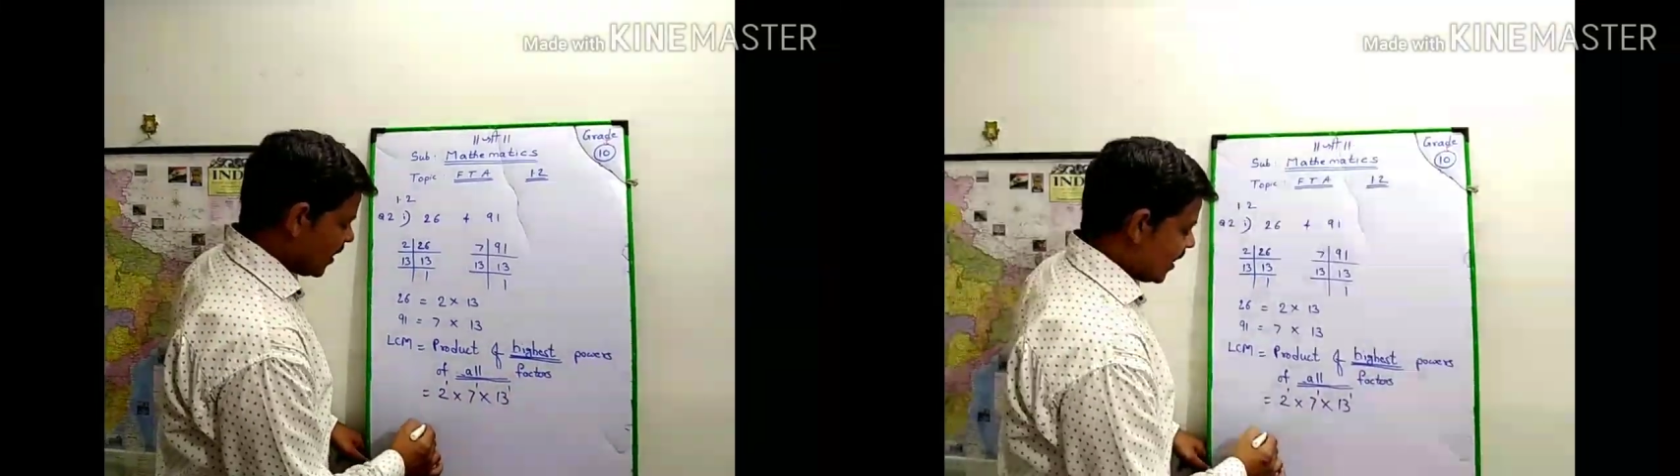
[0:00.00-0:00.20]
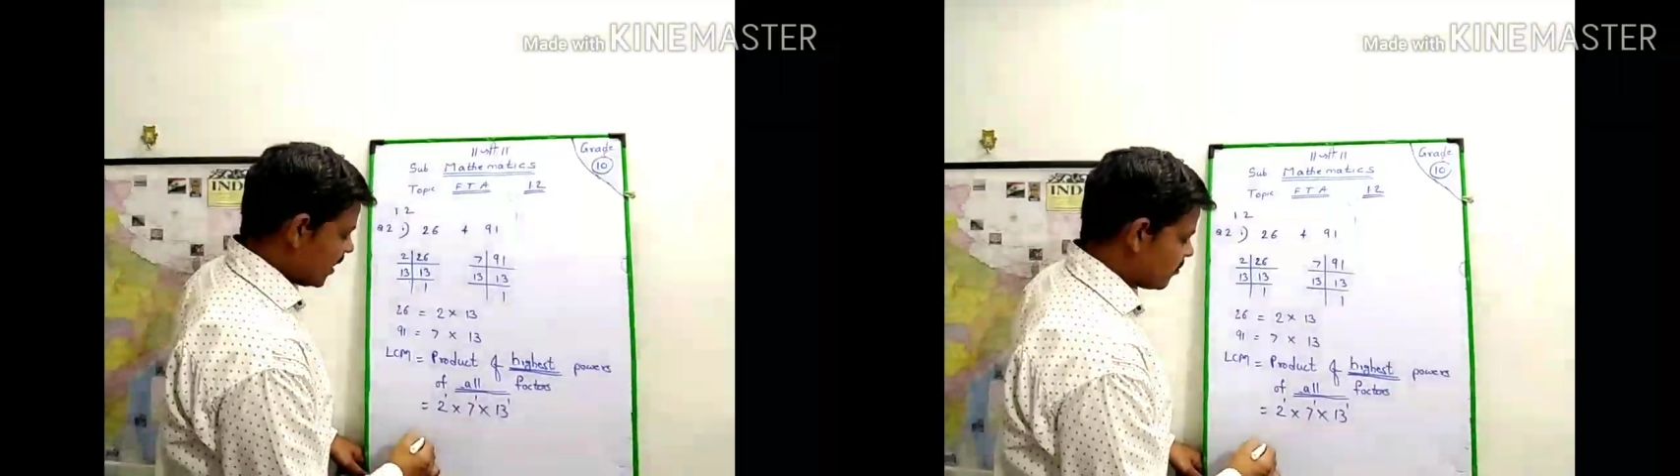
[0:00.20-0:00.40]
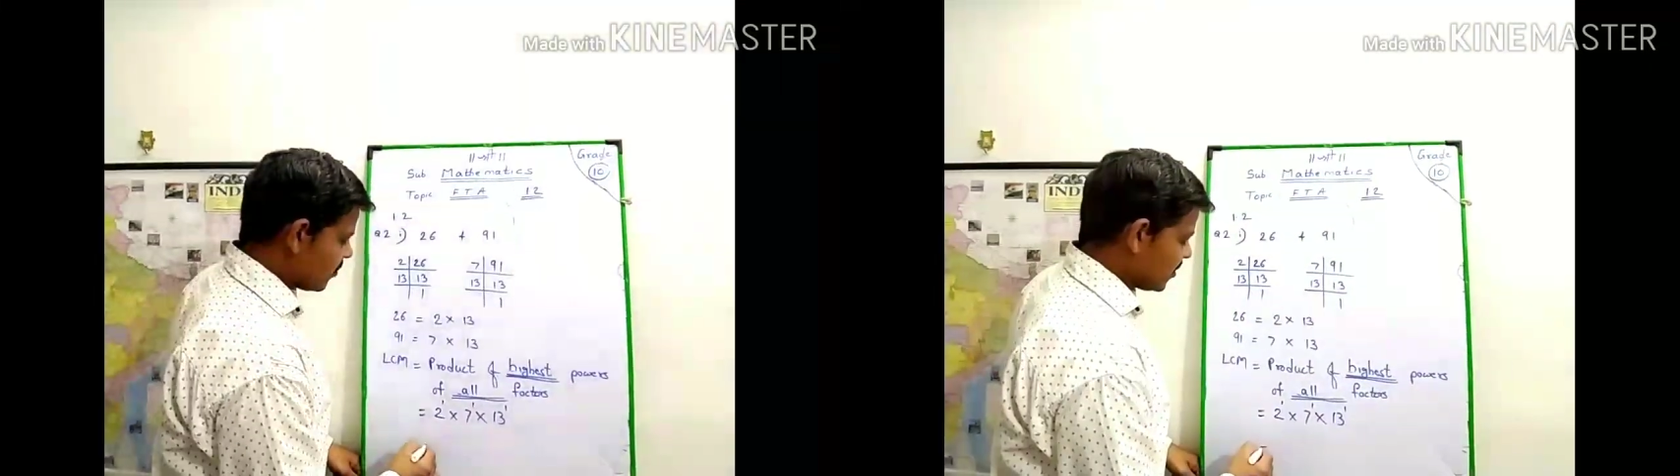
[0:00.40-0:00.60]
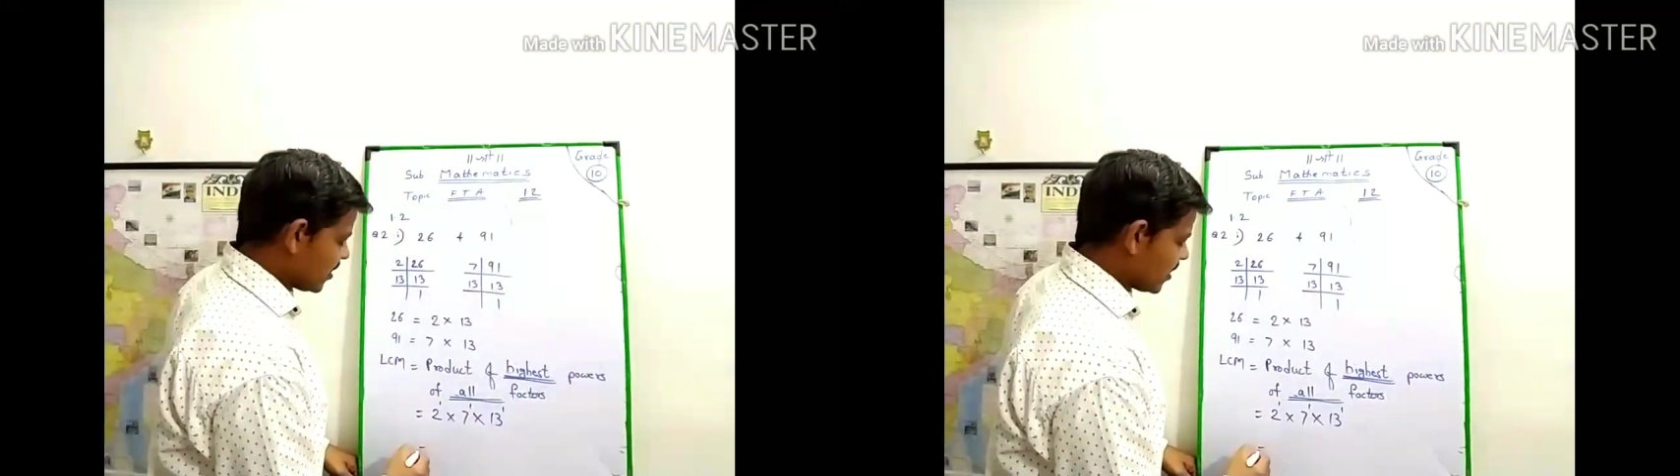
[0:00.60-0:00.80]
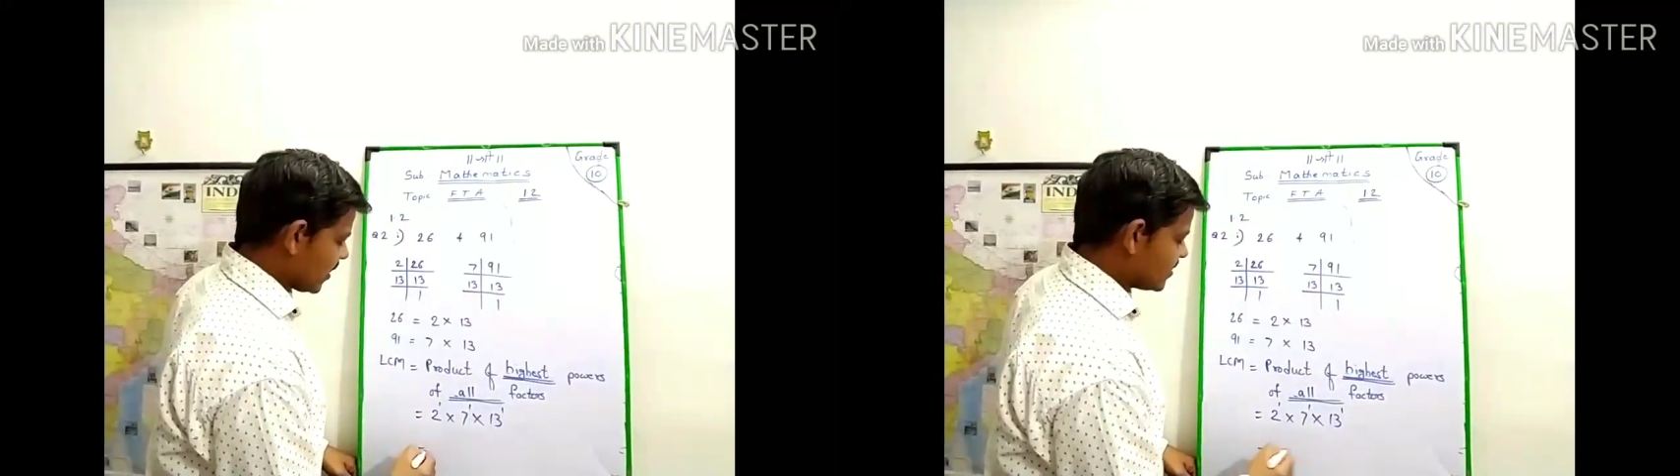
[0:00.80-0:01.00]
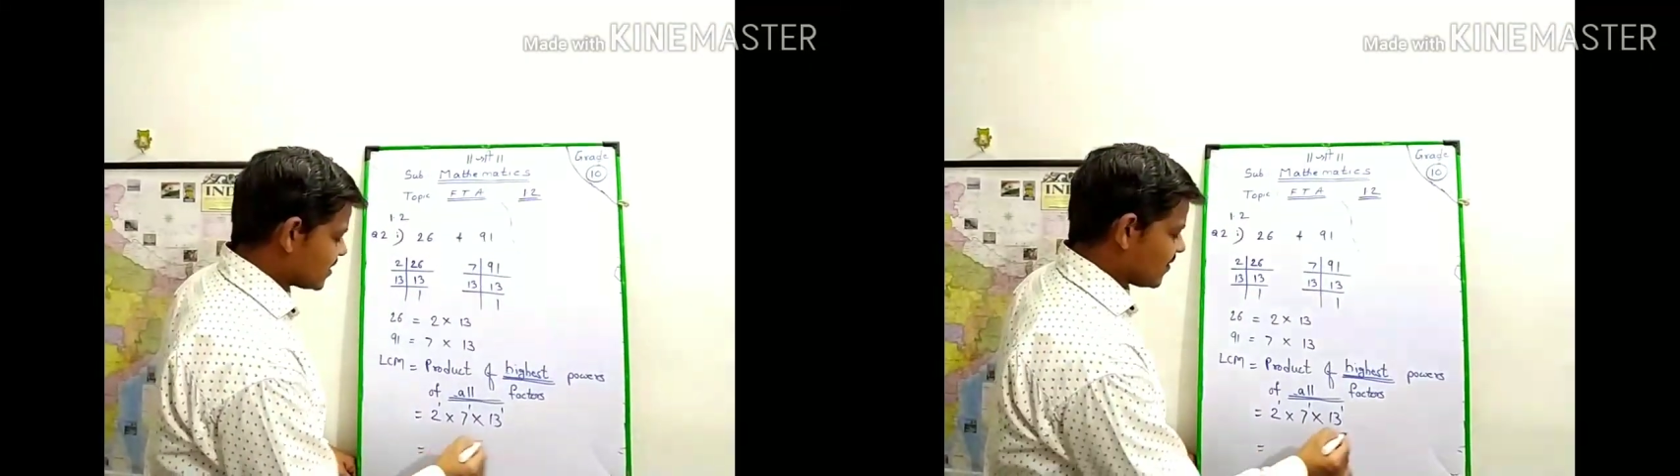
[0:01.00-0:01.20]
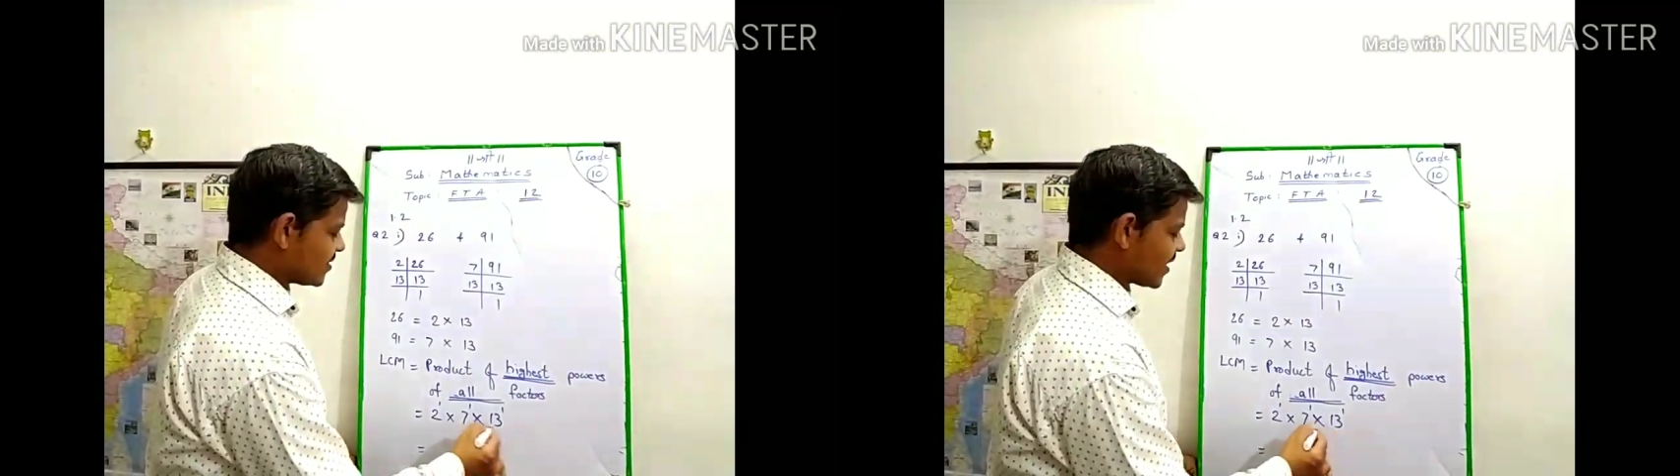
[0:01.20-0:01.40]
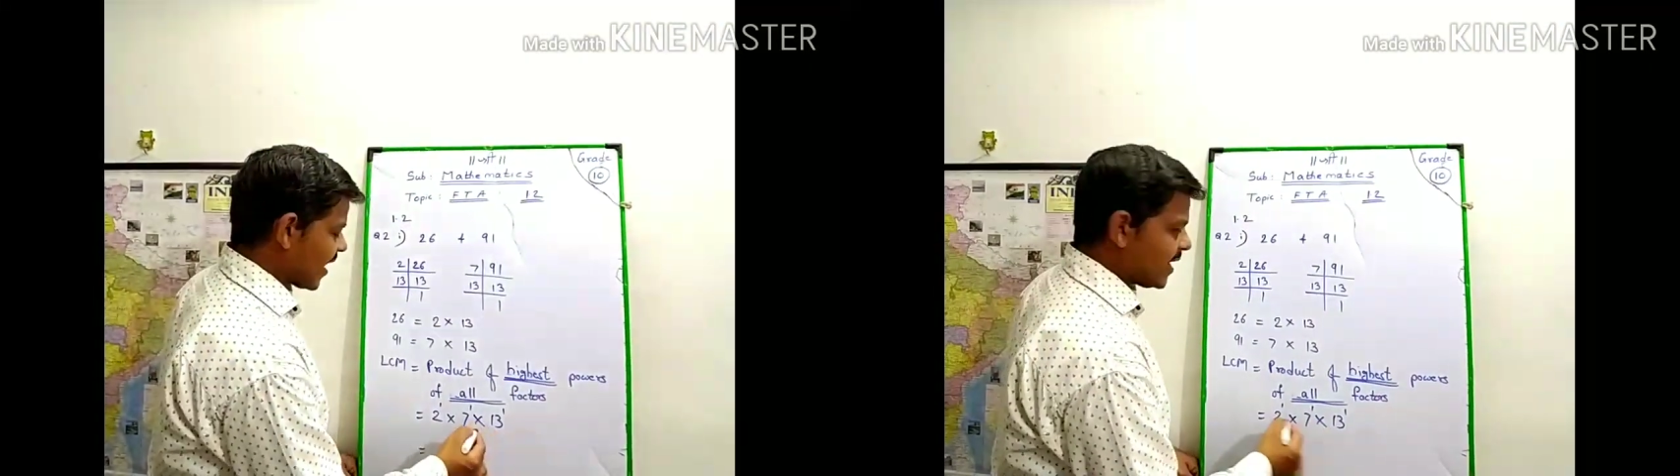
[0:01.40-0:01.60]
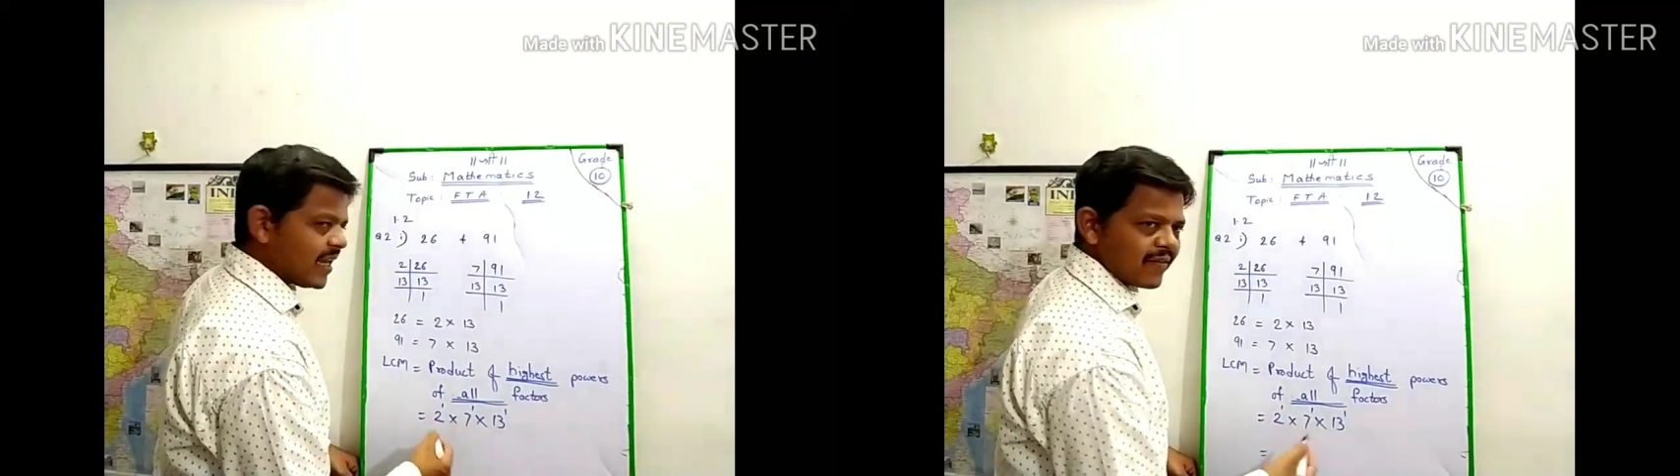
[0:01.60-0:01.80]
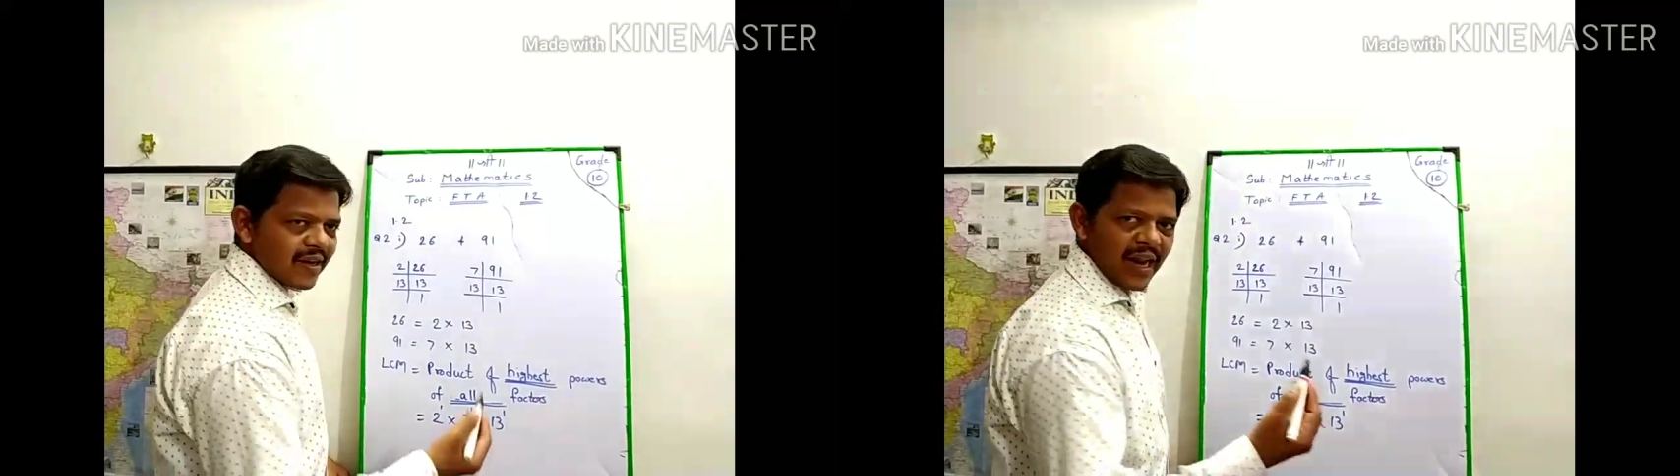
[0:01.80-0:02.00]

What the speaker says: It would be 13 7s are 91,